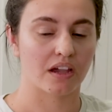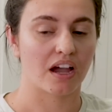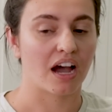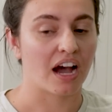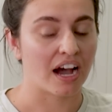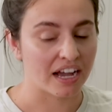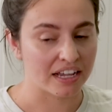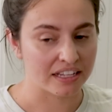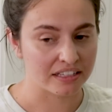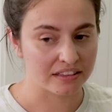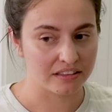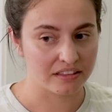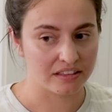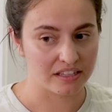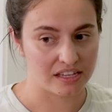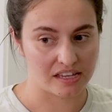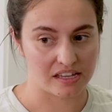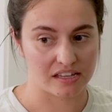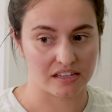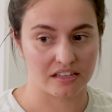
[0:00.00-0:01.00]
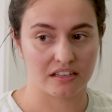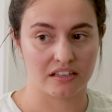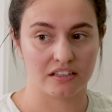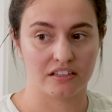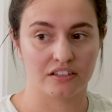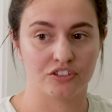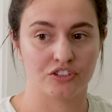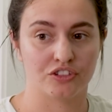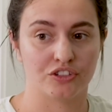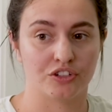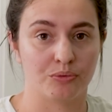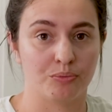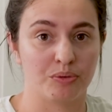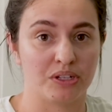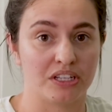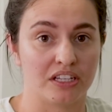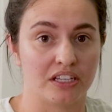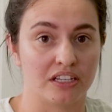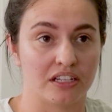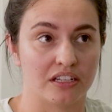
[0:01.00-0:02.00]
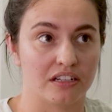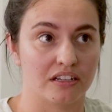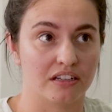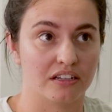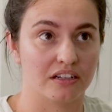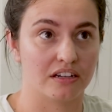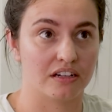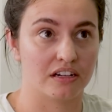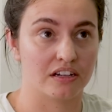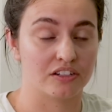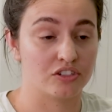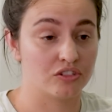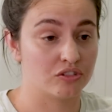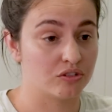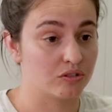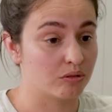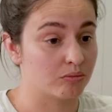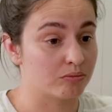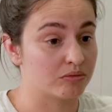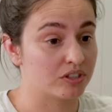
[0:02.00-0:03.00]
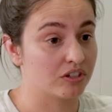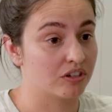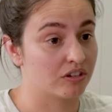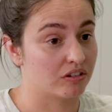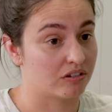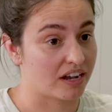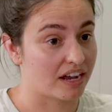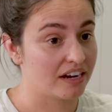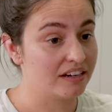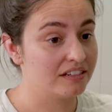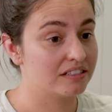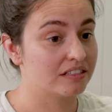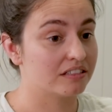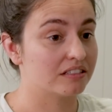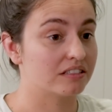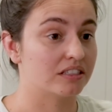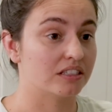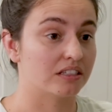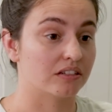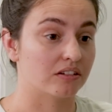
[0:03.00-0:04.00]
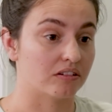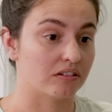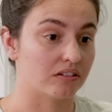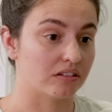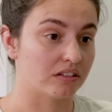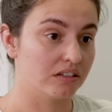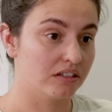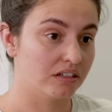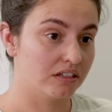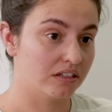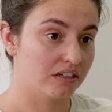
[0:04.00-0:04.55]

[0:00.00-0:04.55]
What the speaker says: I think, should be assumed correct until